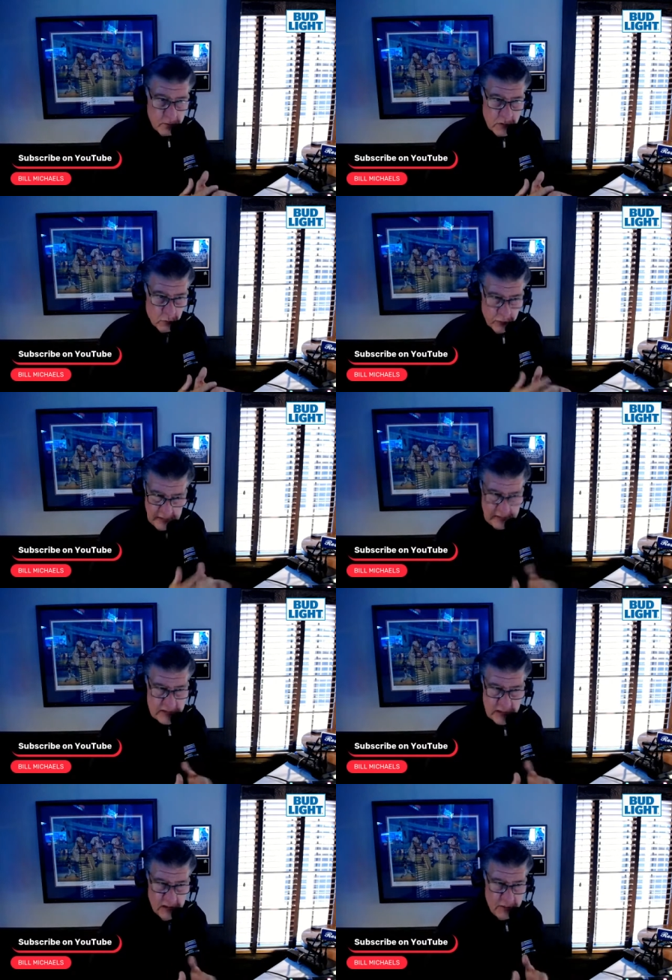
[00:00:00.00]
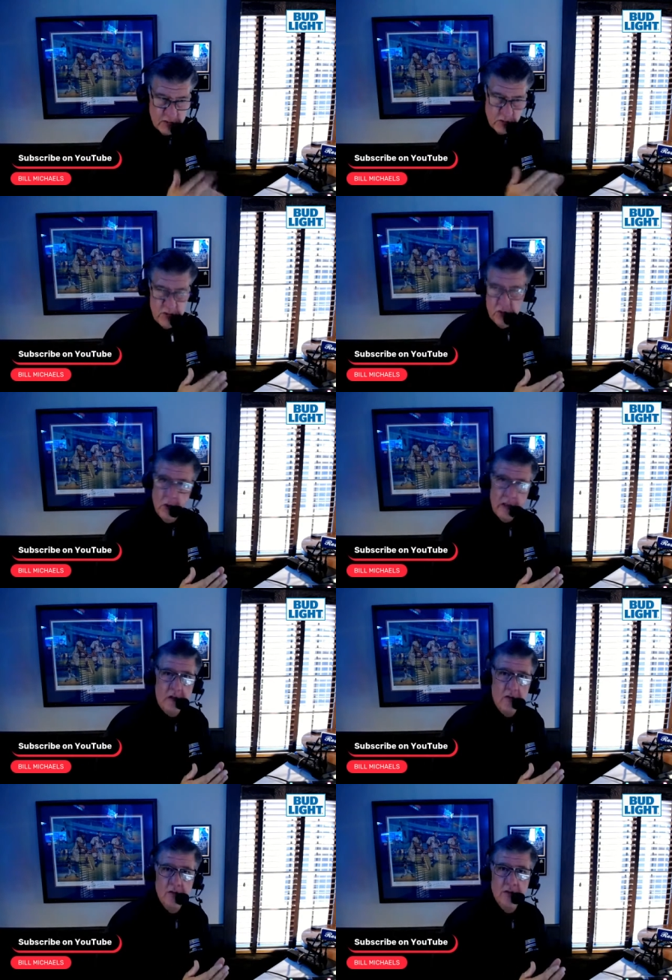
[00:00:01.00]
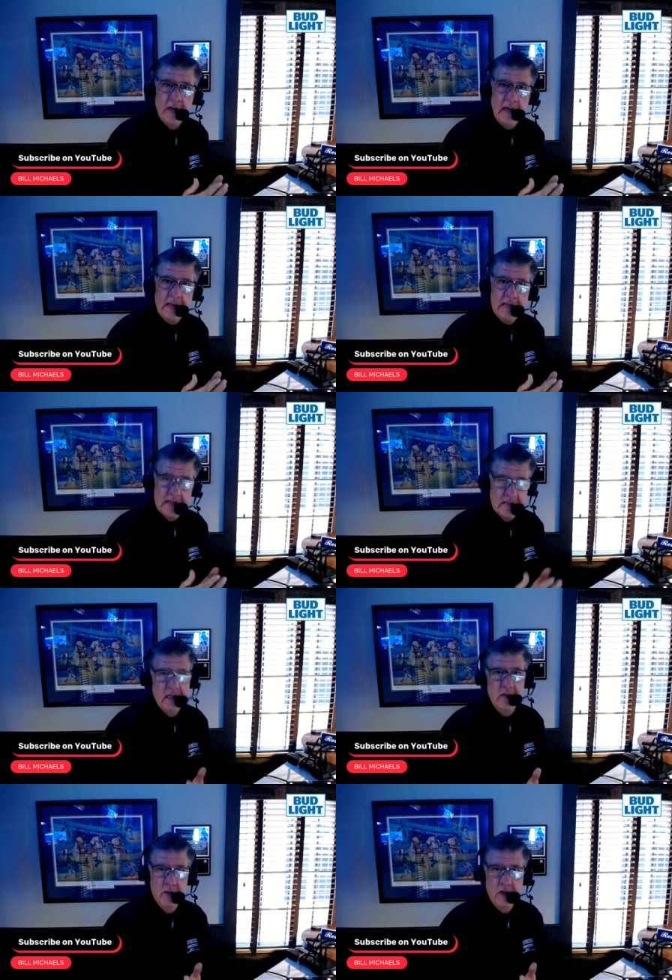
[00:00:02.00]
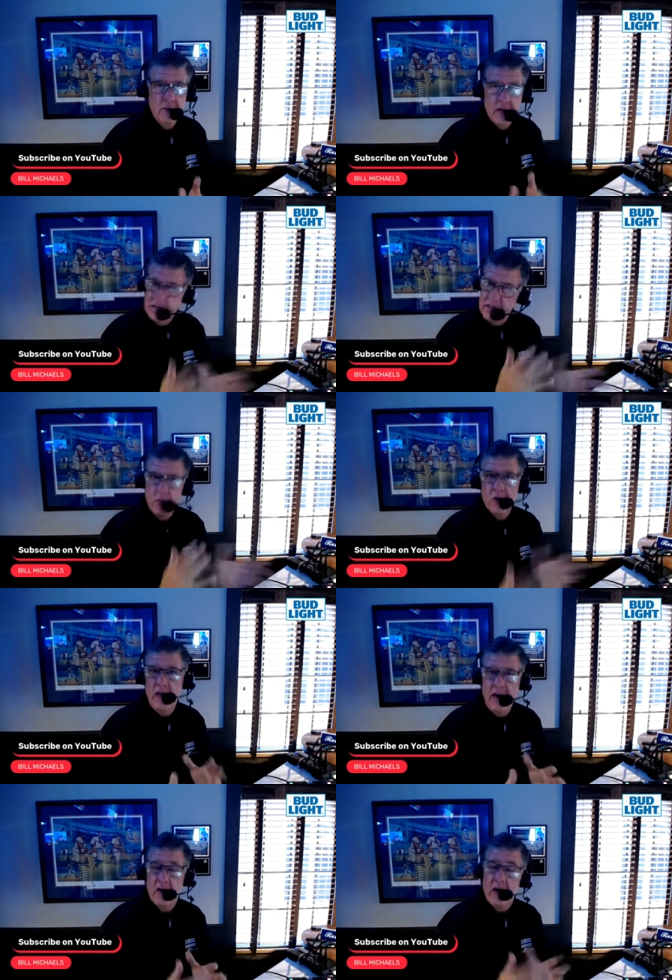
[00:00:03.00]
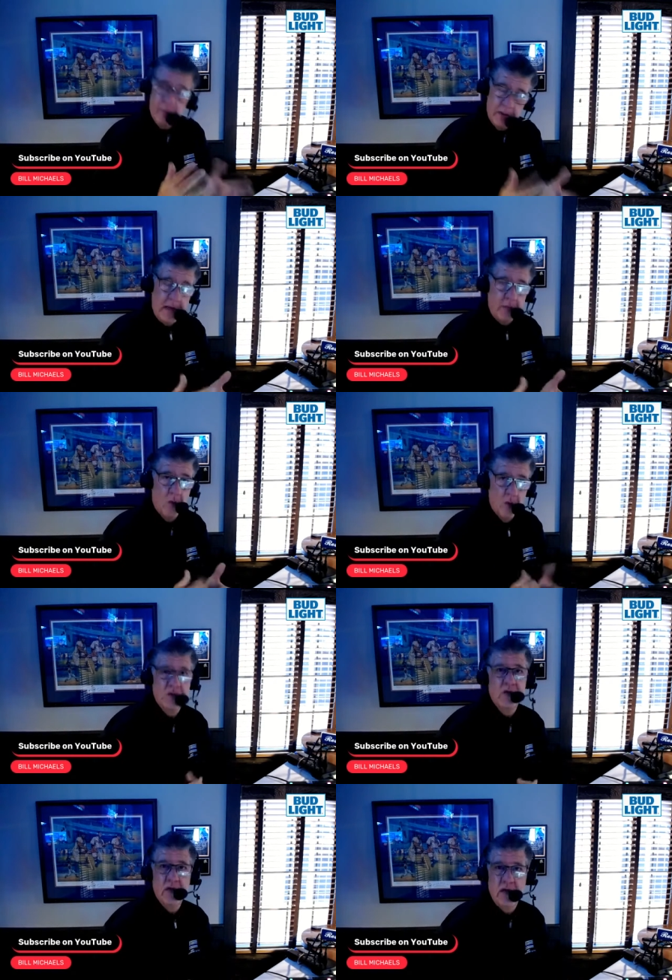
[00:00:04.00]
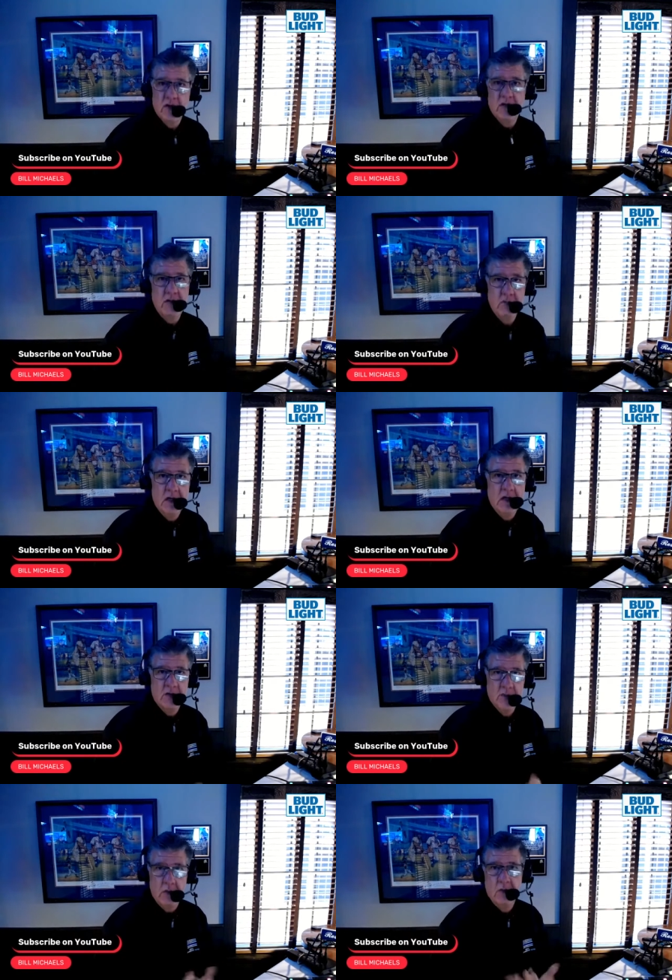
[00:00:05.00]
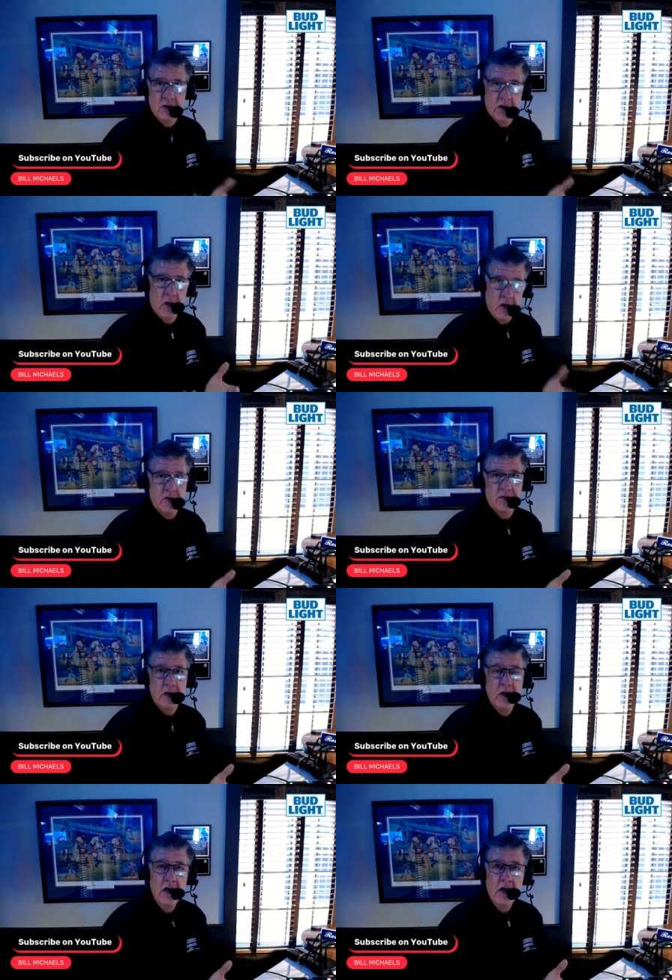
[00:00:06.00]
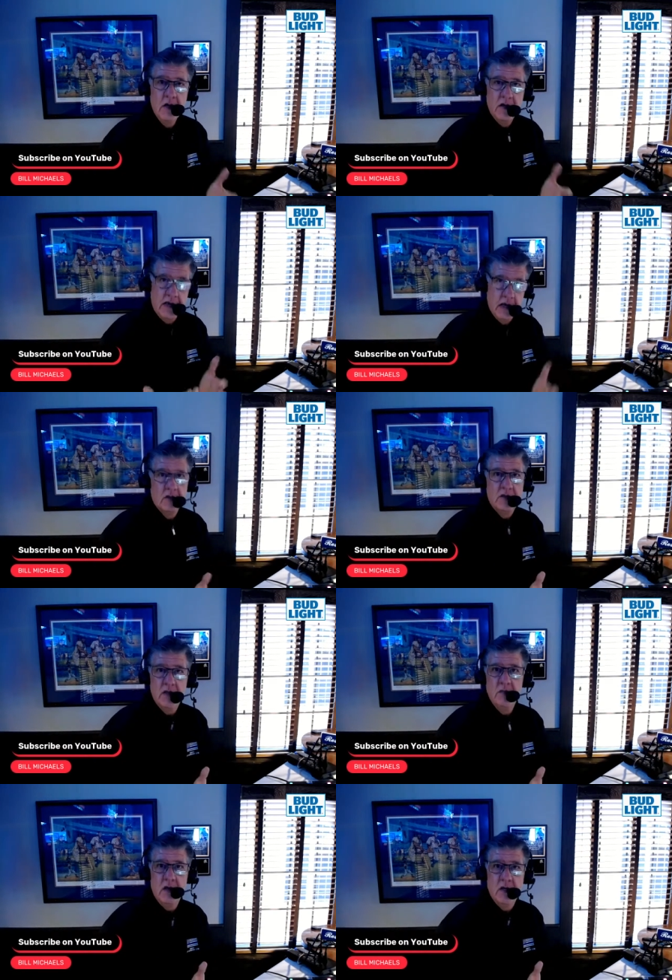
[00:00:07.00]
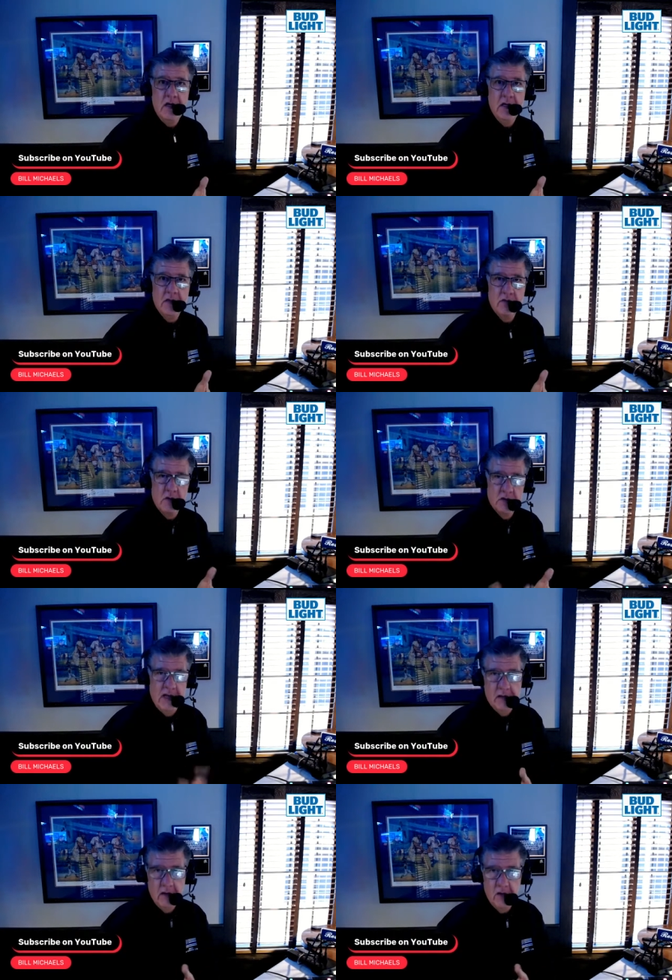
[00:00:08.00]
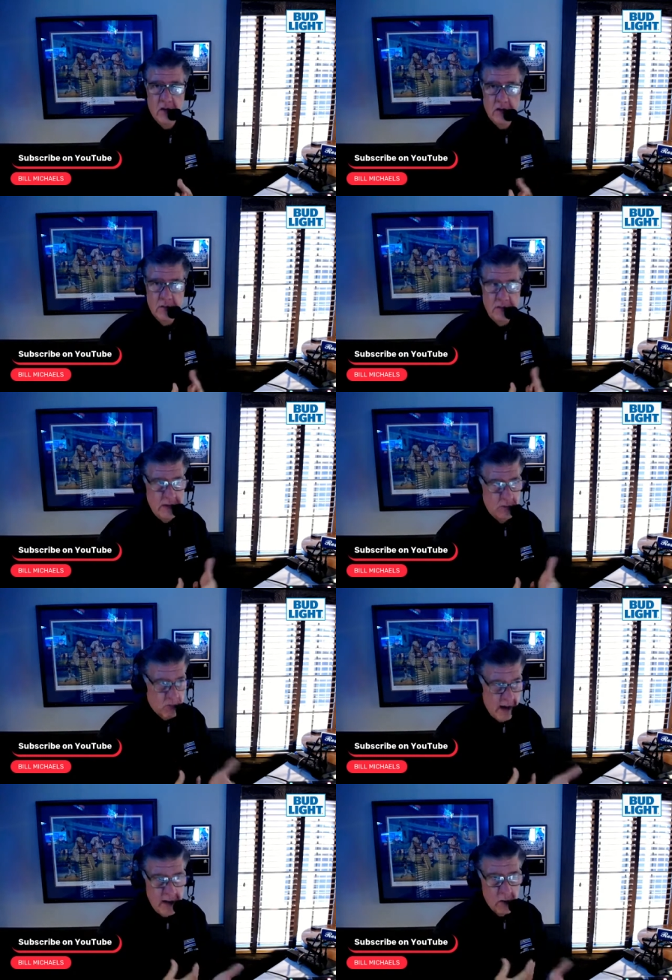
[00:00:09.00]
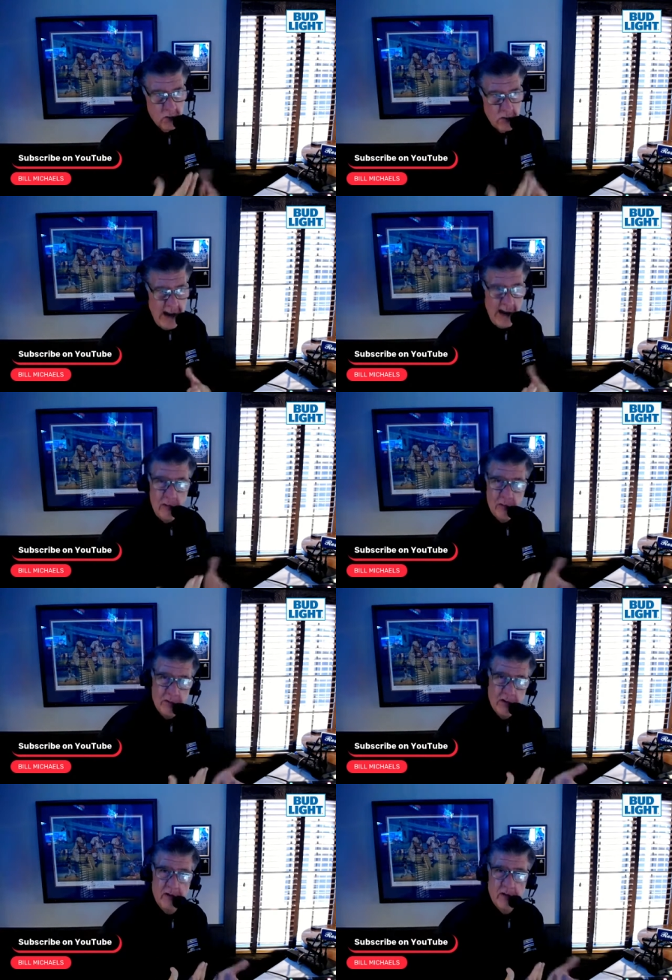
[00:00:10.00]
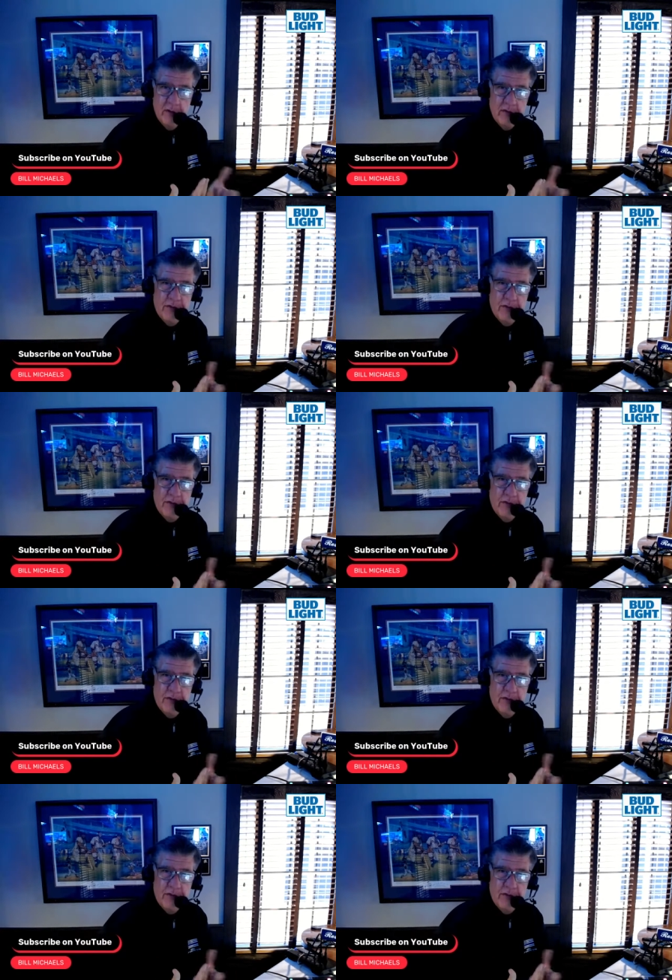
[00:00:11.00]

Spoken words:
realistically between 12 and 16 million bucks, somewhere in that area, but more so the guaranteed money is probably what they're going to offer. The guaranteed money is most likely going to be right around the